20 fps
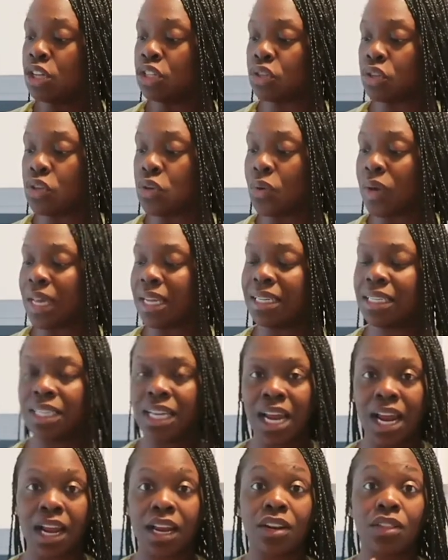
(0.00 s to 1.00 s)
So you can
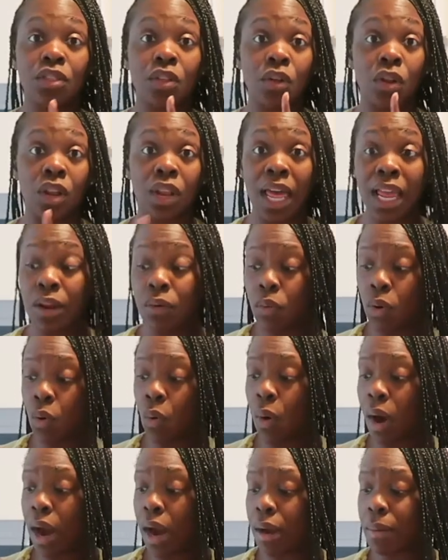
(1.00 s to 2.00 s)
check the light
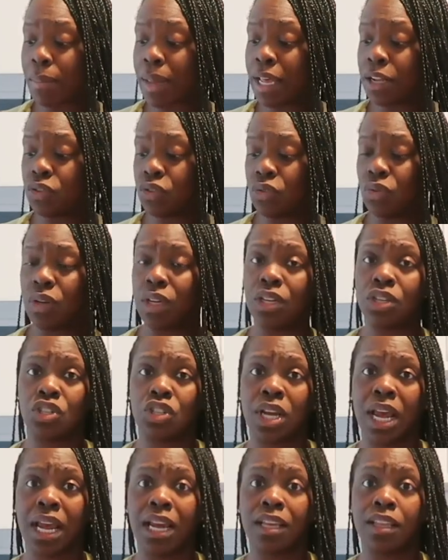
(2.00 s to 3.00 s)
requirements, you can
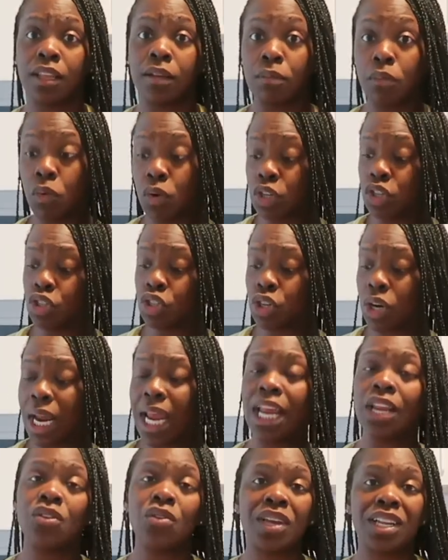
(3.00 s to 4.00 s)
check the moisture,
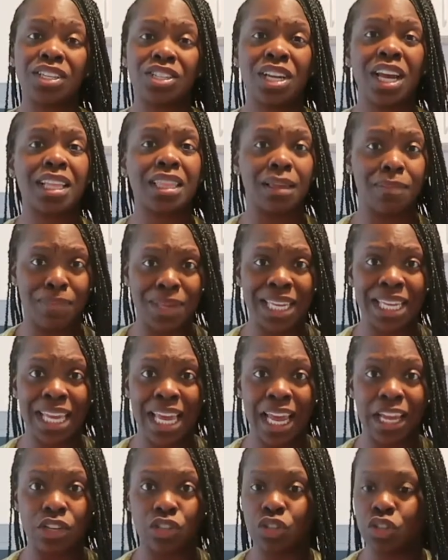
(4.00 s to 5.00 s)
and you can check the
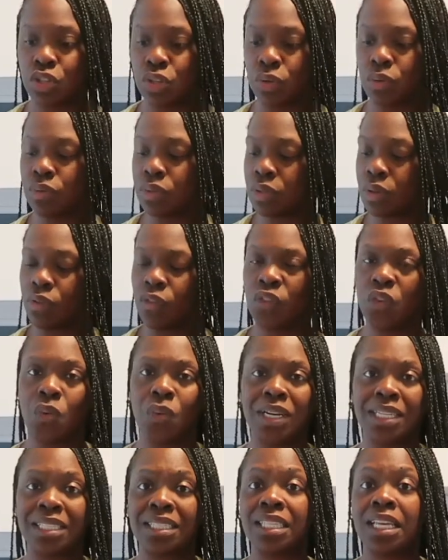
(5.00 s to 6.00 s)
pH too. So if you
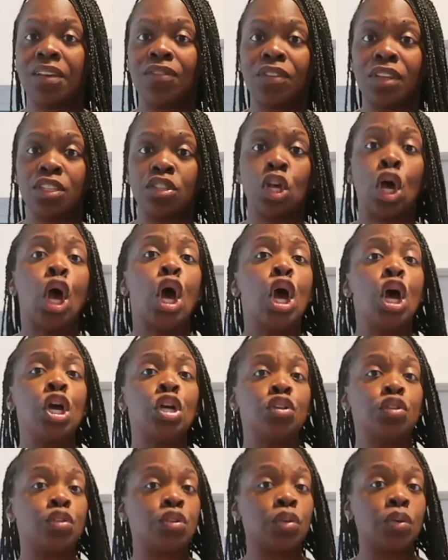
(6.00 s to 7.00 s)
want to see if it's
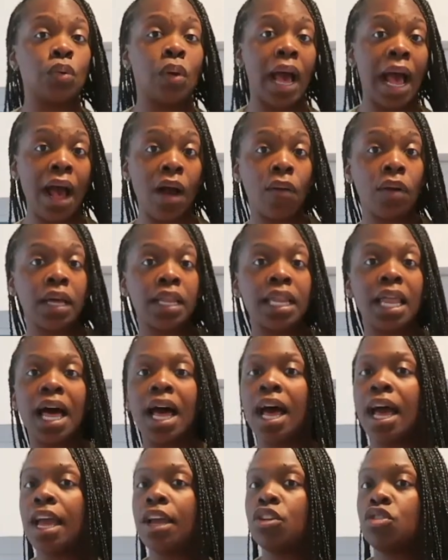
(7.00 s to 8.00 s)
too
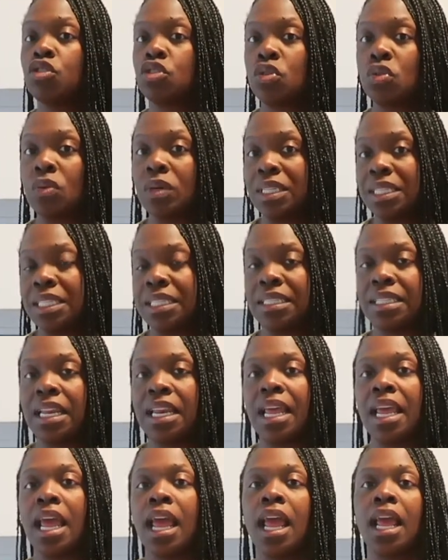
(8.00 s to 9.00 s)
alkaline, too
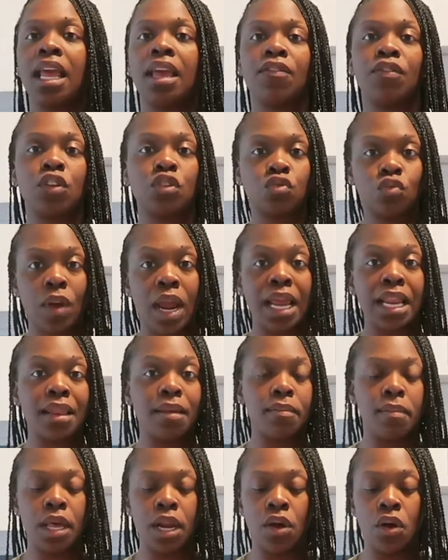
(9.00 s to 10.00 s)
acidic, if it's right in
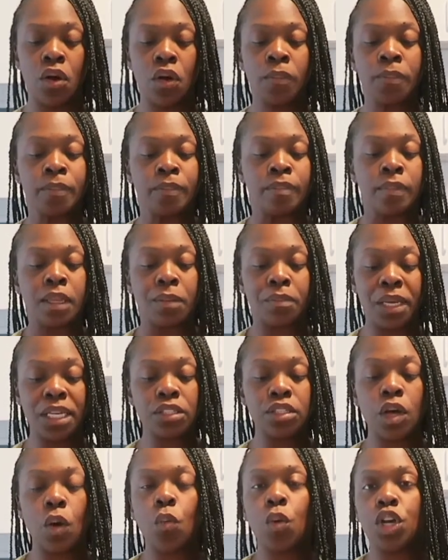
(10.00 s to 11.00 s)
the middle,
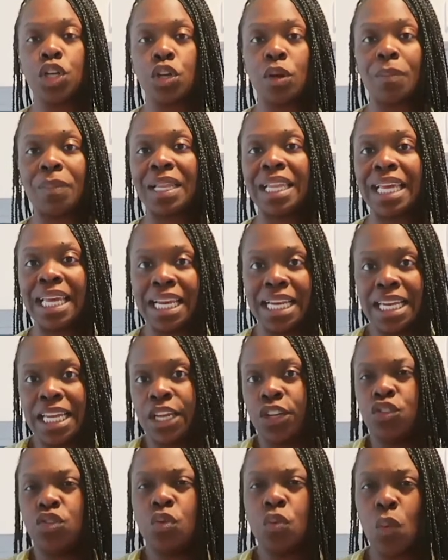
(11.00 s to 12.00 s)
based on what your plant
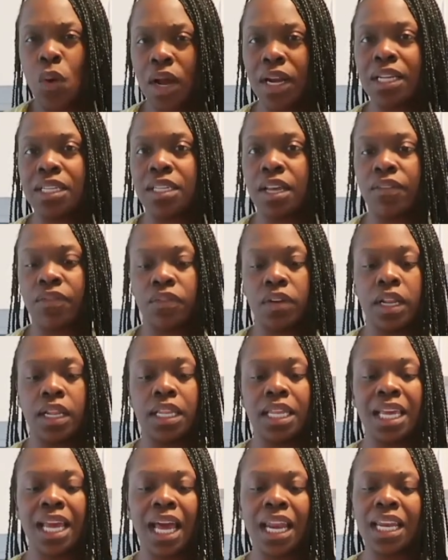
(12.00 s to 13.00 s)
needs, you want to
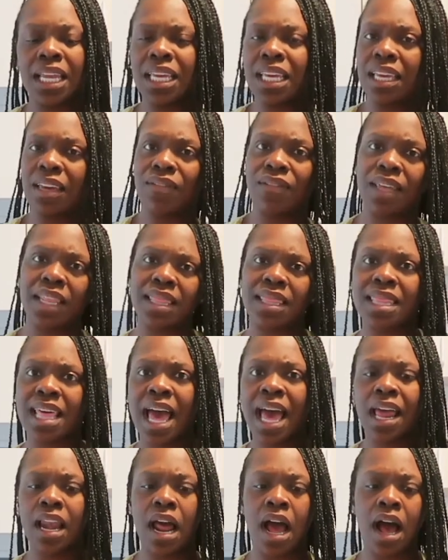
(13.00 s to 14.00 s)
definitely kind of give it
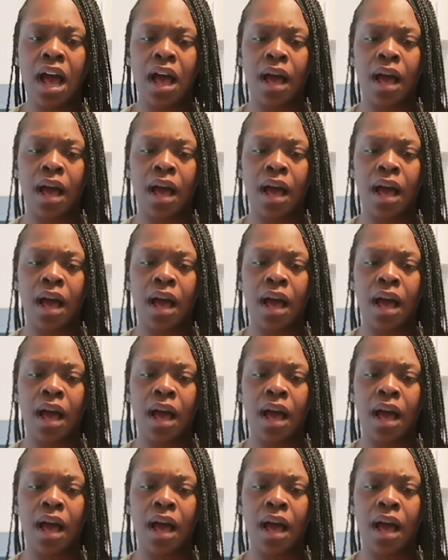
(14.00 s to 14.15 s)
that